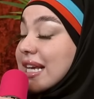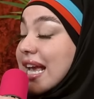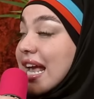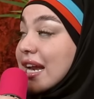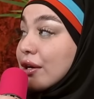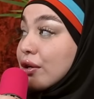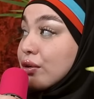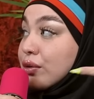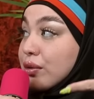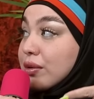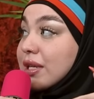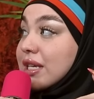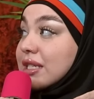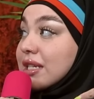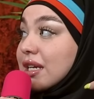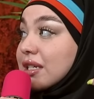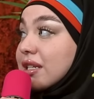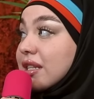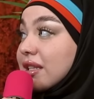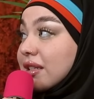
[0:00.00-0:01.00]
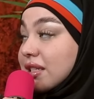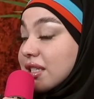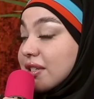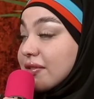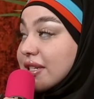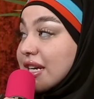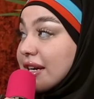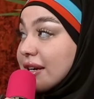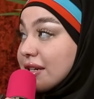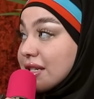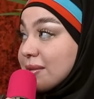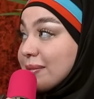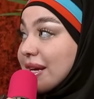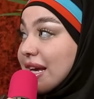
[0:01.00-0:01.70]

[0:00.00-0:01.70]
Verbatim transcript: added Houthis onto the list of terrorism